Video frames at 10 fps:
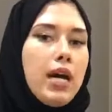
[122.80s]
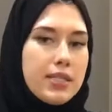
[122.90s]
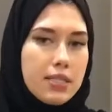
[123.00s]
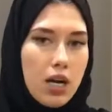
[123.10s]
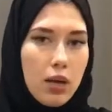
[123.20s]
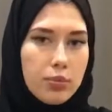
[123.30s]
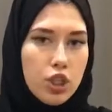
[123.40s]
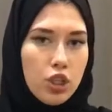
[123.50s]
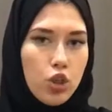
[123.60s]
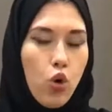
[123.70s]
a
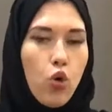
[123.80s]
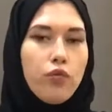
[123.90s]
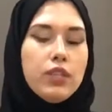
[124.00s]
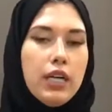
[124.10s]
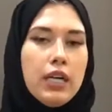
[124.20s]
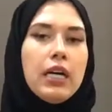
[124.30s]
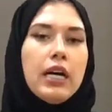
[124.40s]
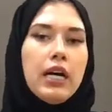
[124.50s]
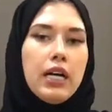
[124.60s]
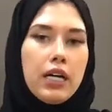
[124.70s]
subject of the
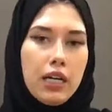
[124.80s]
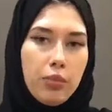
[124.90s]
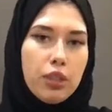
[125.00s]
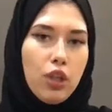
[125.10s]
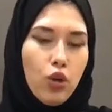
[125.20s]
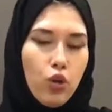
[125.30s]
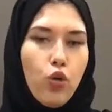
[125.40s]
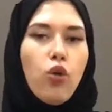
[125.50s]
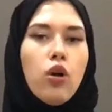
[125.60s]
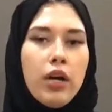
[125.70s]
criminal
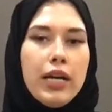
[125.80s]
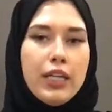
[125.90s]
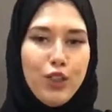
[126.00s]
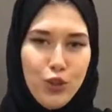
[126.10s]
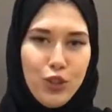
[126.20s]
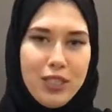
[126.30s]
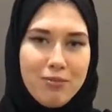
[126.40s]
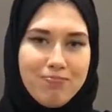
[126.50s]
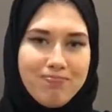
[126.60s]
law in UAE.